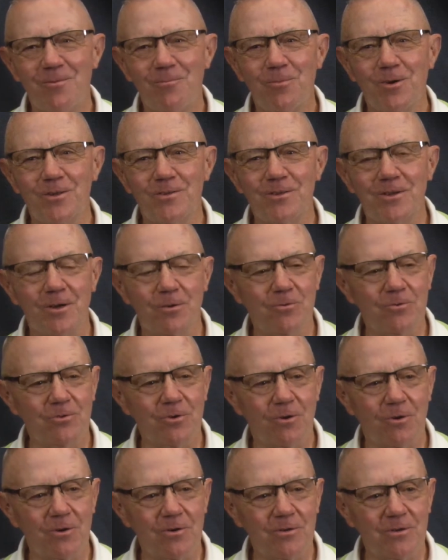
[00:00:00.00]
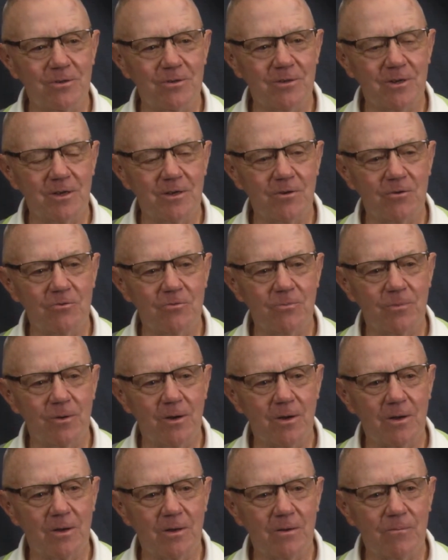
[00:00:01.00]
But there was hardly a day goes
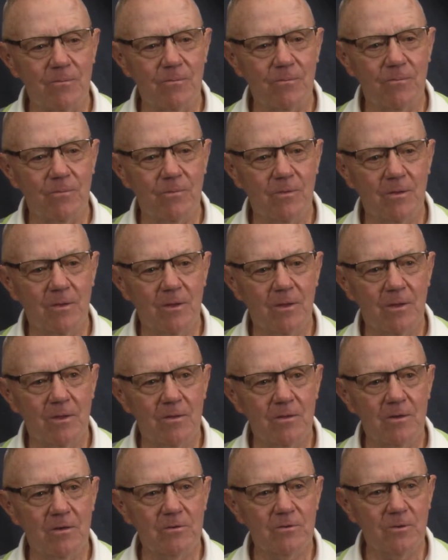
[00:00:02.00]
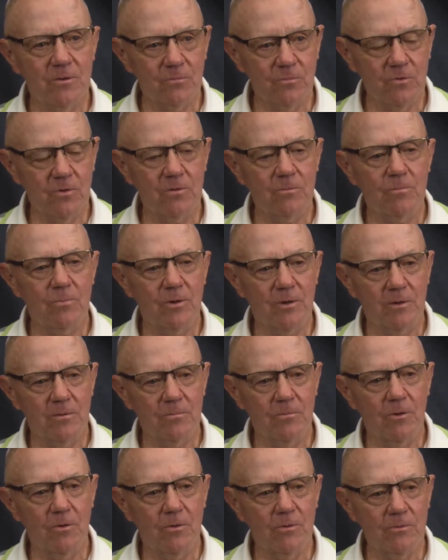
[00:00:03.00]
by that they wasn't playing
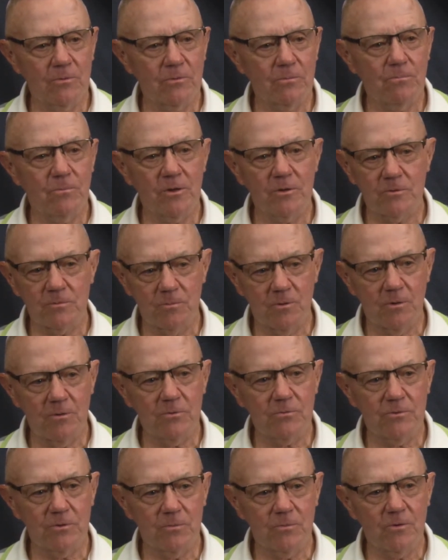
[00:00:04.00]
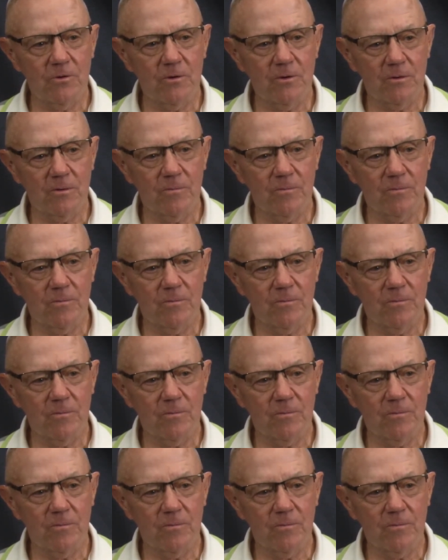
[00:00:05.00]
baseball somewhere.